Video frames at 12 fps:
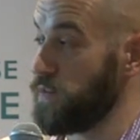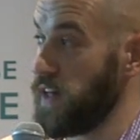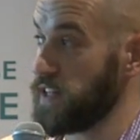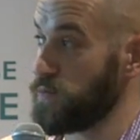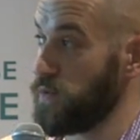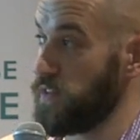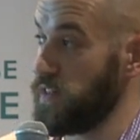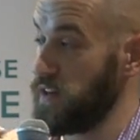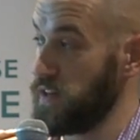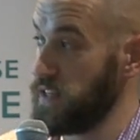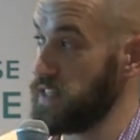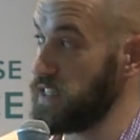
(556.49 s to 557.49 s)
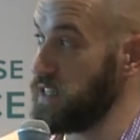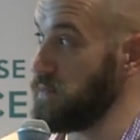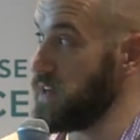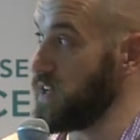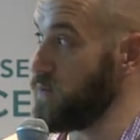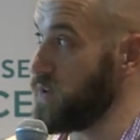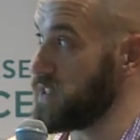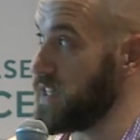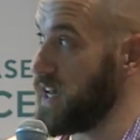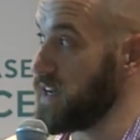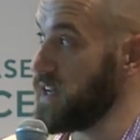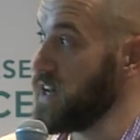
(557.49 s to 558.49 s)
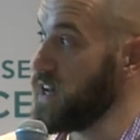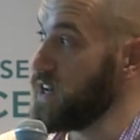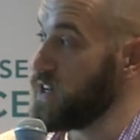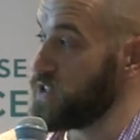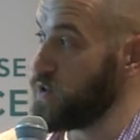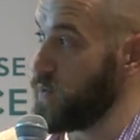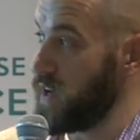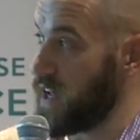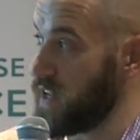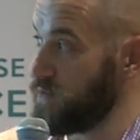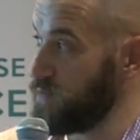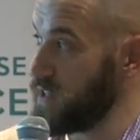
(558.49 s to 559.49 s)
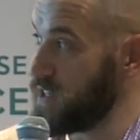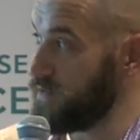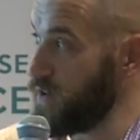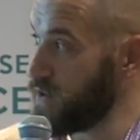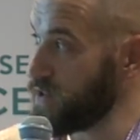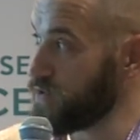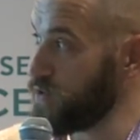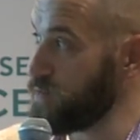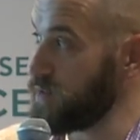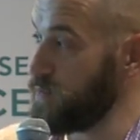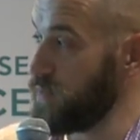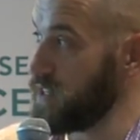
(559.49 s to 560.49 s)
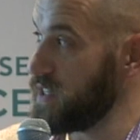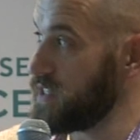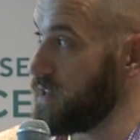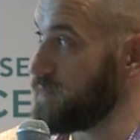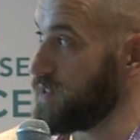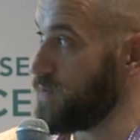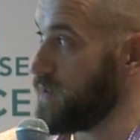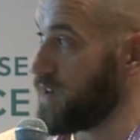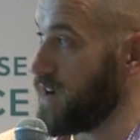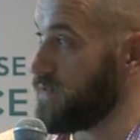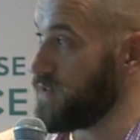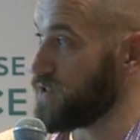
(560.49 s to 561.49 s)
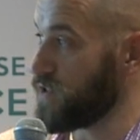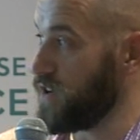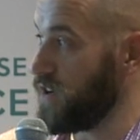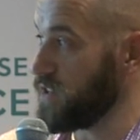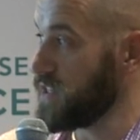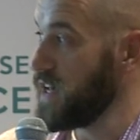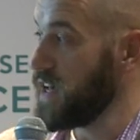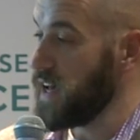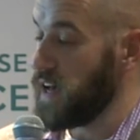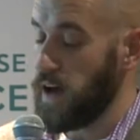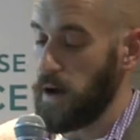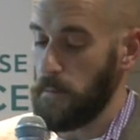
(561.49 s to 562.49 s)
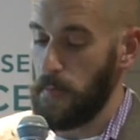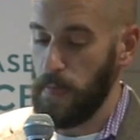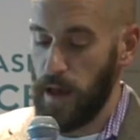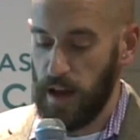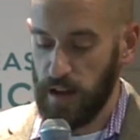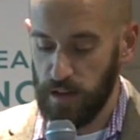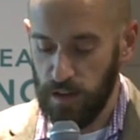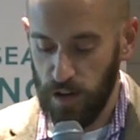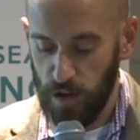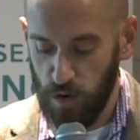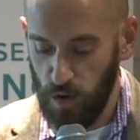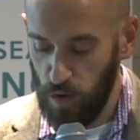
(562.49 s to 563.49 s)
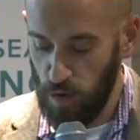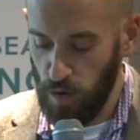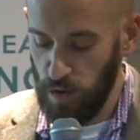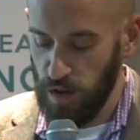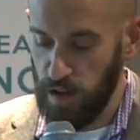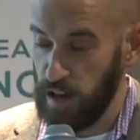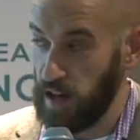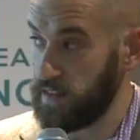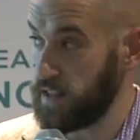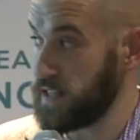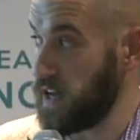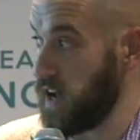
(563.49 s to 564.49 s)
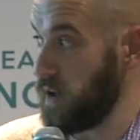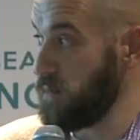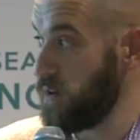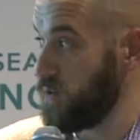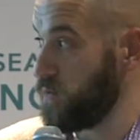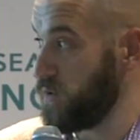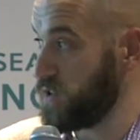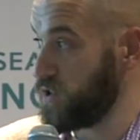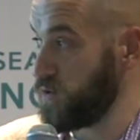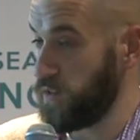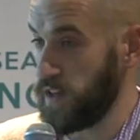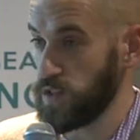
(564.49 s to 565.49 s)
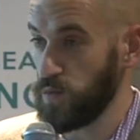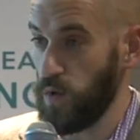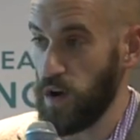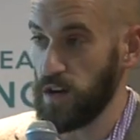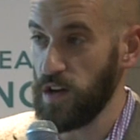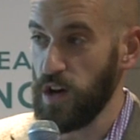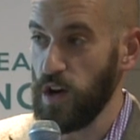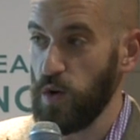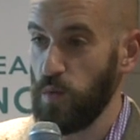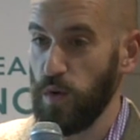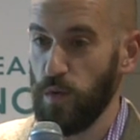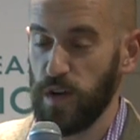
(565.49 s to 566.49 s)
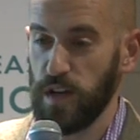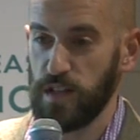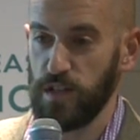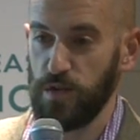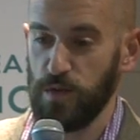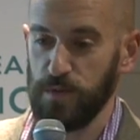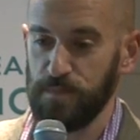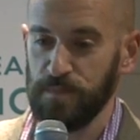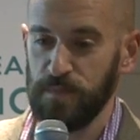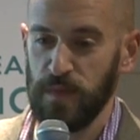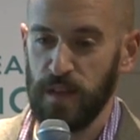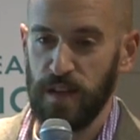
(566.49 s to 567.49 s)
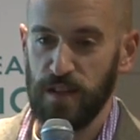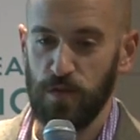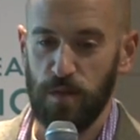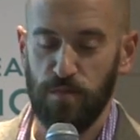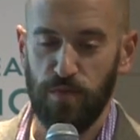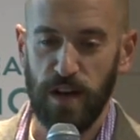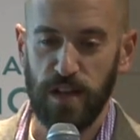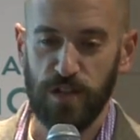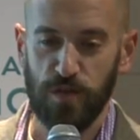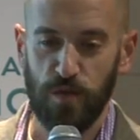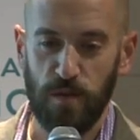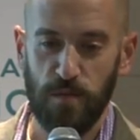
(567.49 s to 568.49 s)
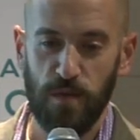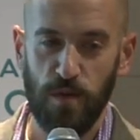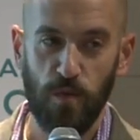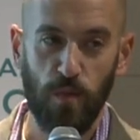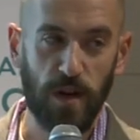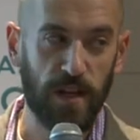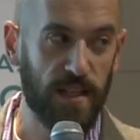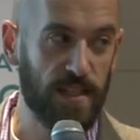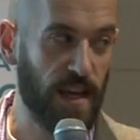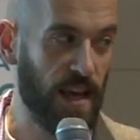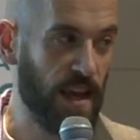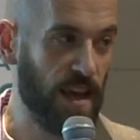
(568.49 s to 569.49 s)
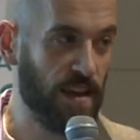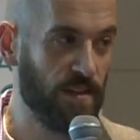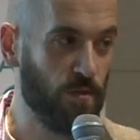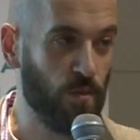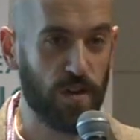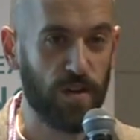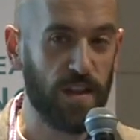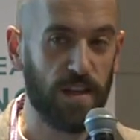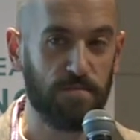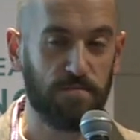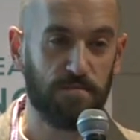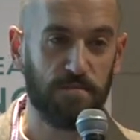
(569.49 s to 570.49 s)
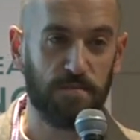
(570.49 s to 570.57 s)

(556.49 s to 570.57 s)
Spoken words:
That's where the ECD meeting was then. So we did focus groups and we did subsequent conference calls. And the goal at the time was two things. One, we wanted to sort of brainstorm what are the